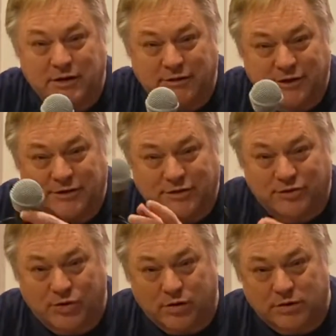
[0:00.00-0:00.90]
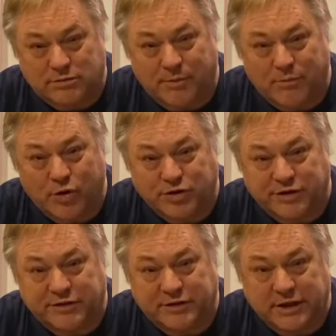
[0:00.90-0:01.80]
this is your
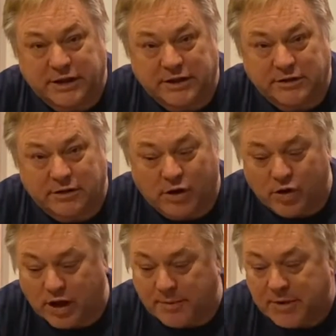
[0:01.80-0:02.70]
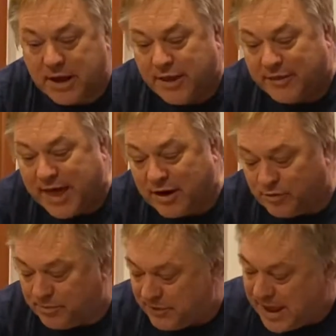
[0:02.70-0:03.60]
emergency hookup.
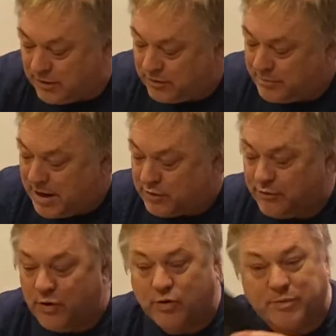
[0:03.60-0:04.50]
The microphone will